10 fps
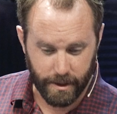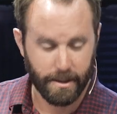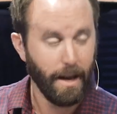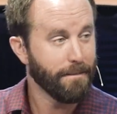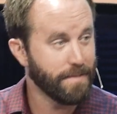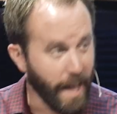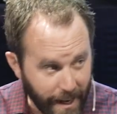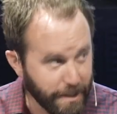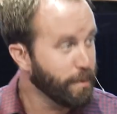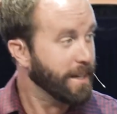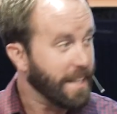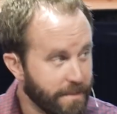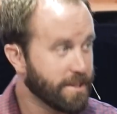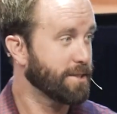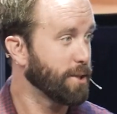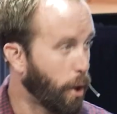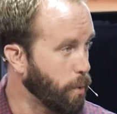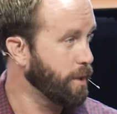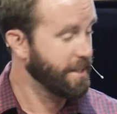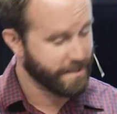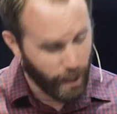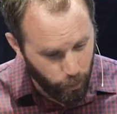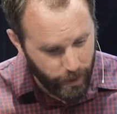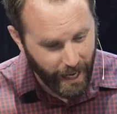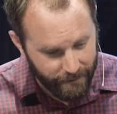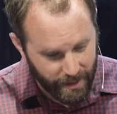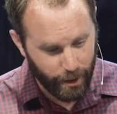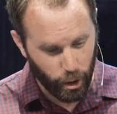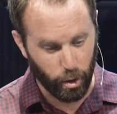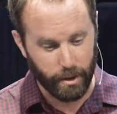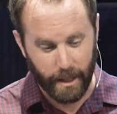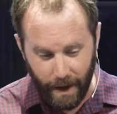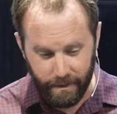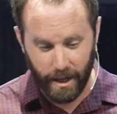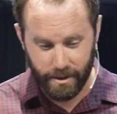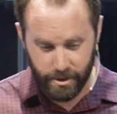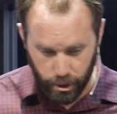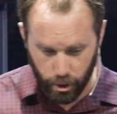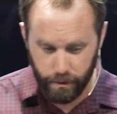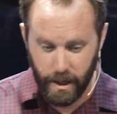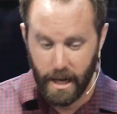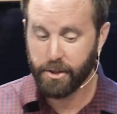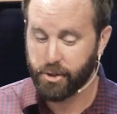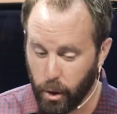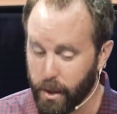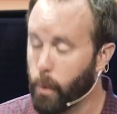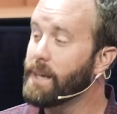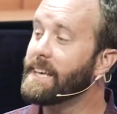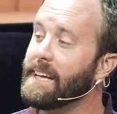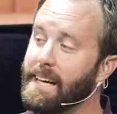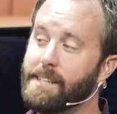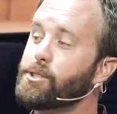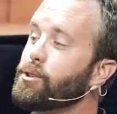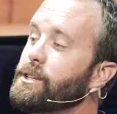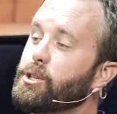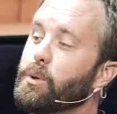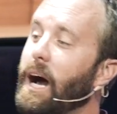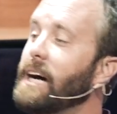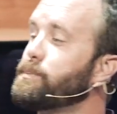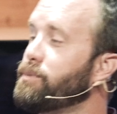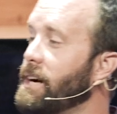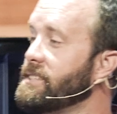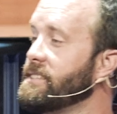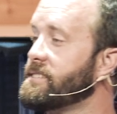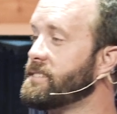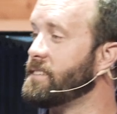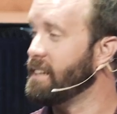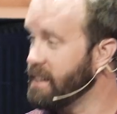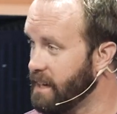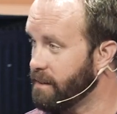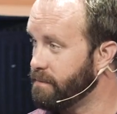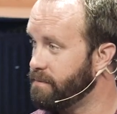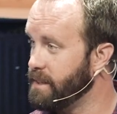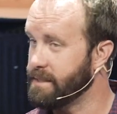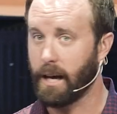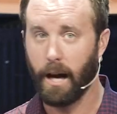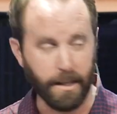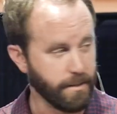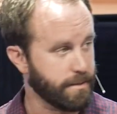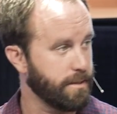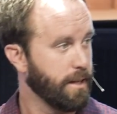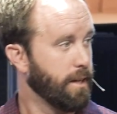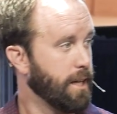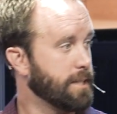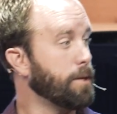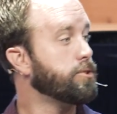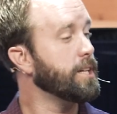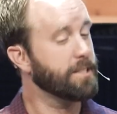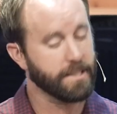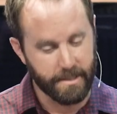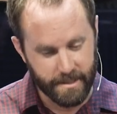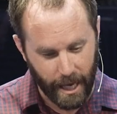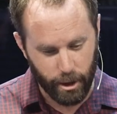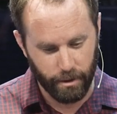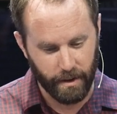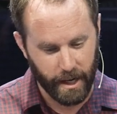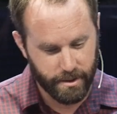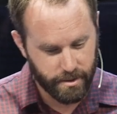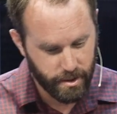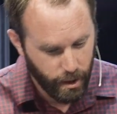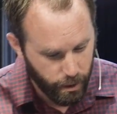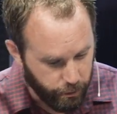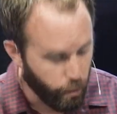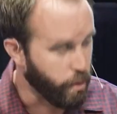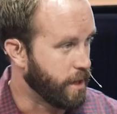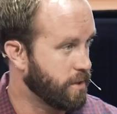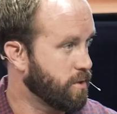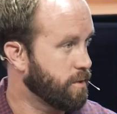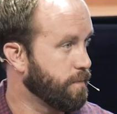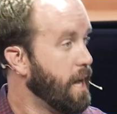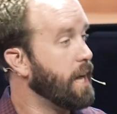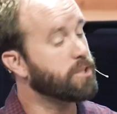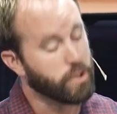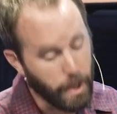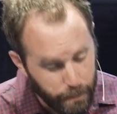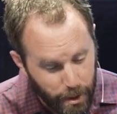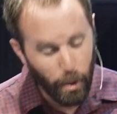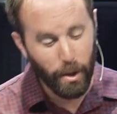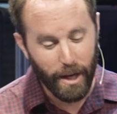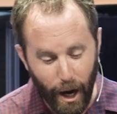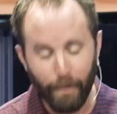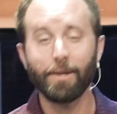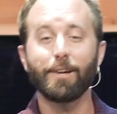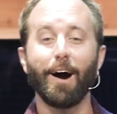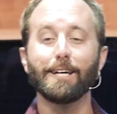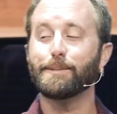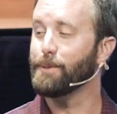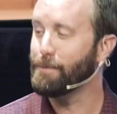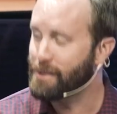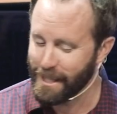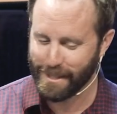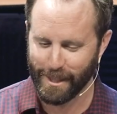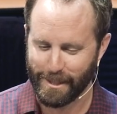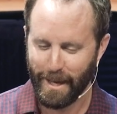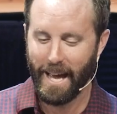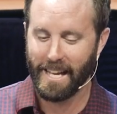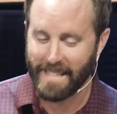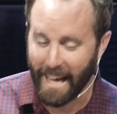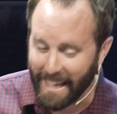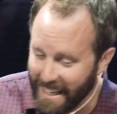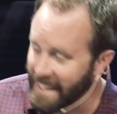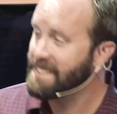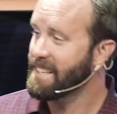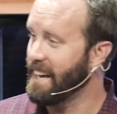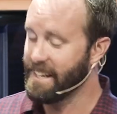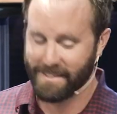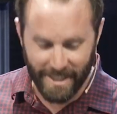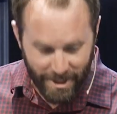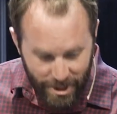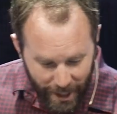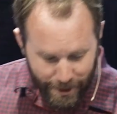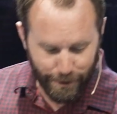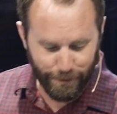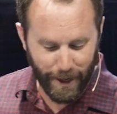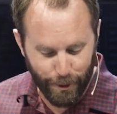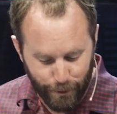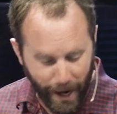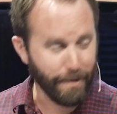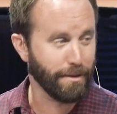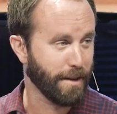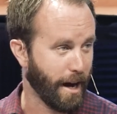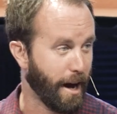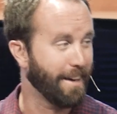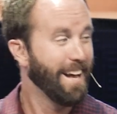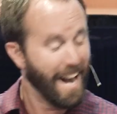us. That is what gives us the holiness that we have not earned and have not deserved, so that we can enter into God's presence and live. It's not us, it's about Jesus' sacrifice for us. And so, the beauty of the gospel of Jesus is that he takes the justified wrath of God